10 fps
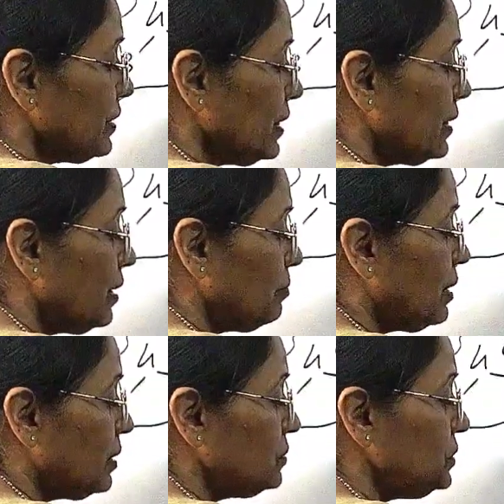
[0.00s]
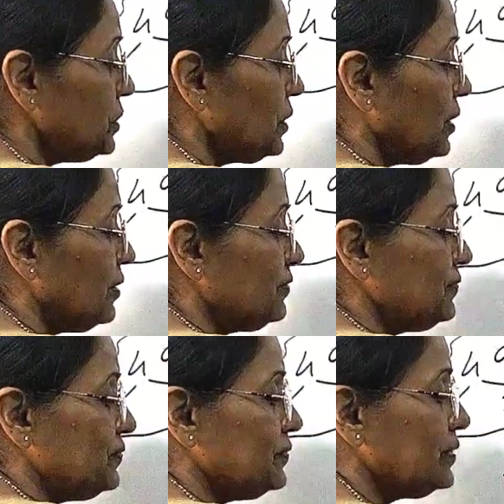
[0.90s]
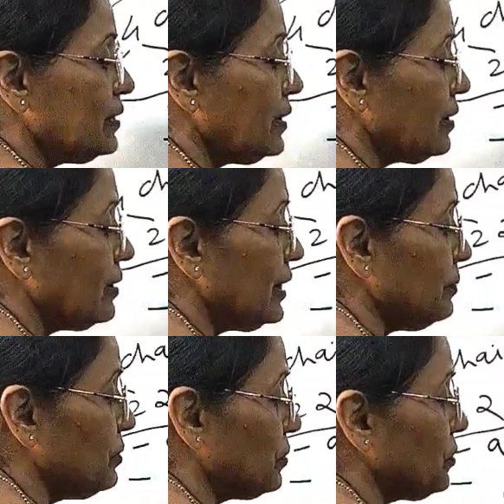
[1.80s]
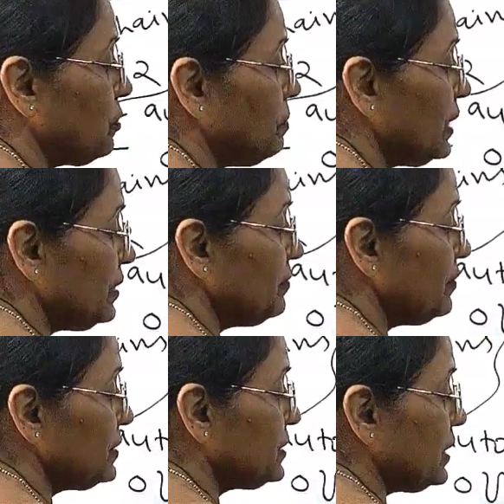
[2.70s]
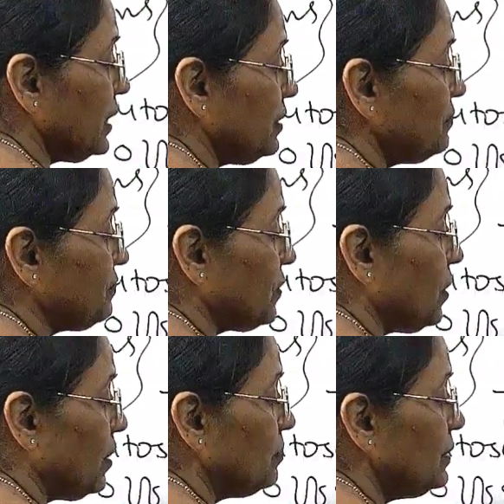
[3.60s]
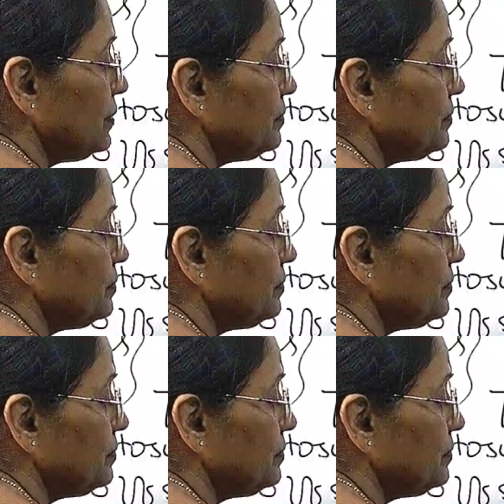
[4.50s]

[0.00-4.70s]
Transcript: the amount of hemoglobin chain form